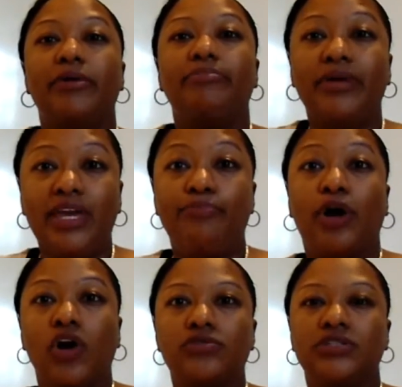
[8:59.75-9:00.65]
me
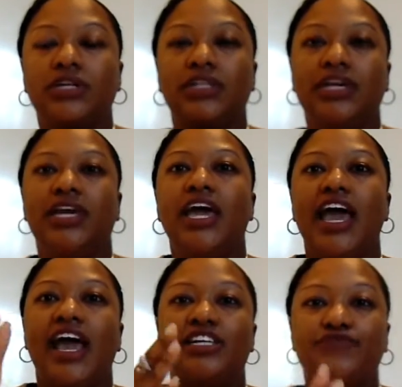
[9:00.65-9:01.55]
personally
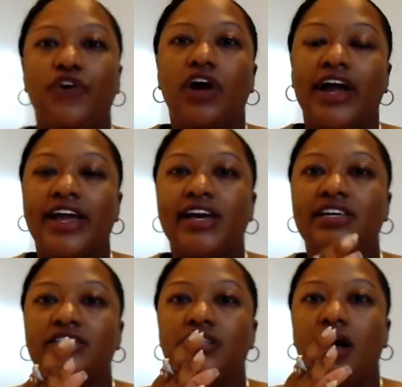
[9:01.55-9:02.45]
as far
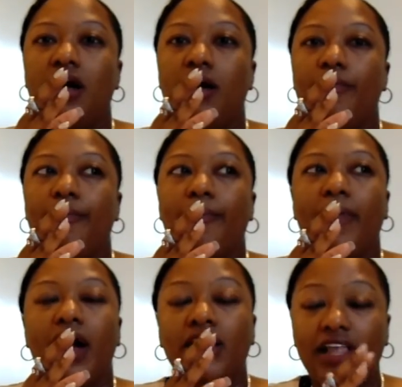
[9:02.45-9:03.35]
as
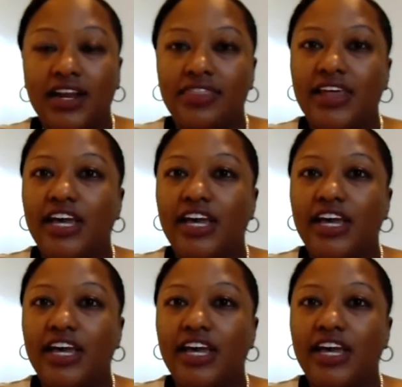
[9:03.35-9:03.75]
a lot of